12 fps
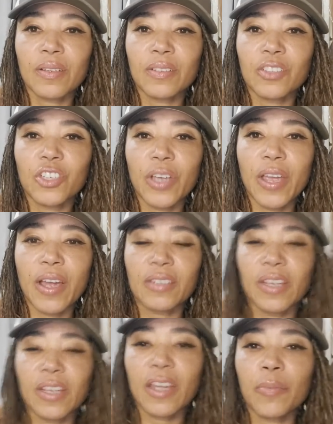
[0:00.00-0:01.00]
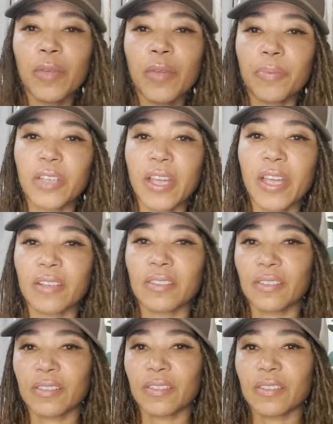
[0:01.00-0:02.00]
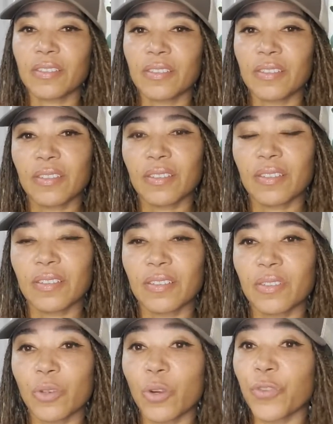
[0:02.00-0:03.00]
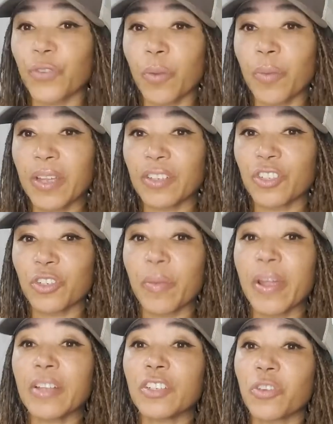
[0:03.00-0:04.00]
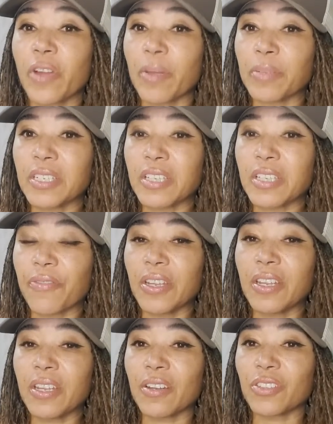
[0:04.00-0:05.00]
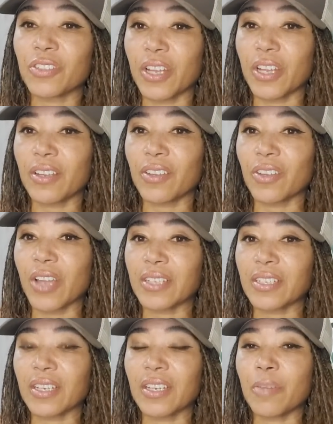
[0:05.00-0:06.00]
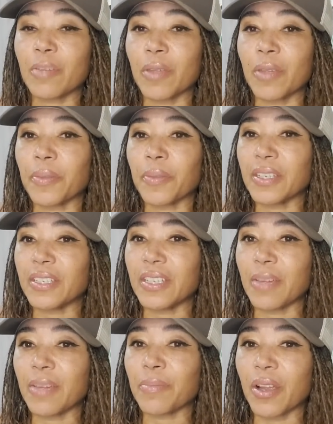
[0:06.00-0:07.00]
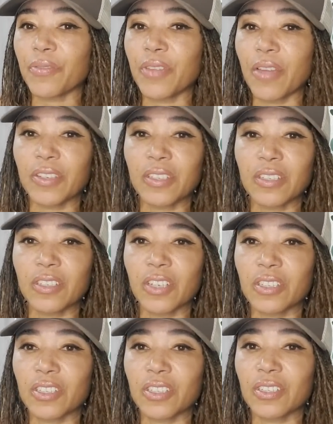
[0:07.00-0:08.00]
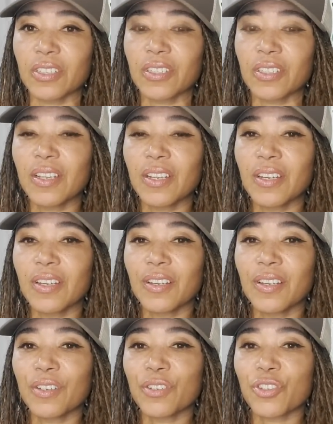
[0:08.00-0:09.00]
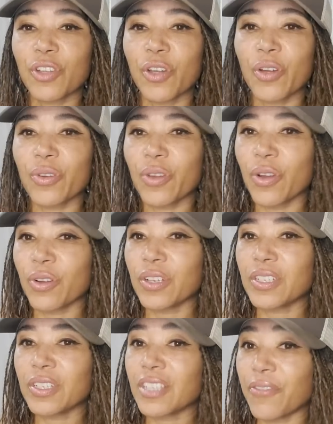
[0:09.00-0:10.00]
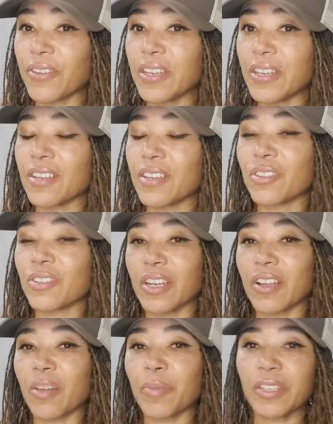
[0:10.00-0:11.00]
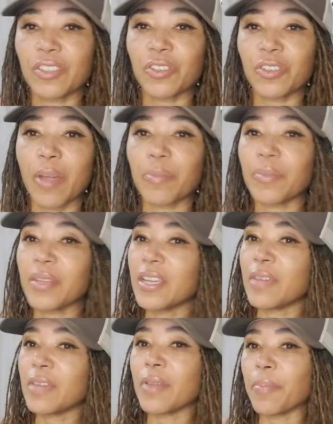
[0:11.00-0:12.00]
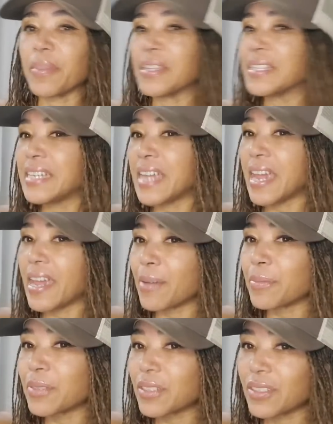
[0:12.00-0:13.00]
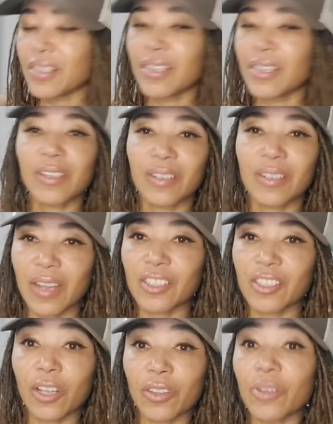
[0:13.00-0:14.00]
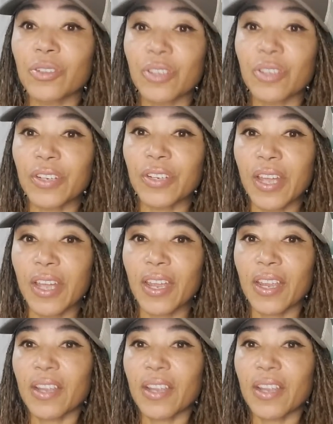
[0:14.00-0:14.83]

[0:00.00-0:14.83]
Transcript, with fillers: Jan, yeah, hit me up, Jan. Or if you're on my Instagram, my Instagram is Stephanie Ketogenic. You guys can hit me up in the D M there if you have any suggestions. So go to Stephanie Ketogenic on my Instagram. Hit me up in the D Ms. I check those every day.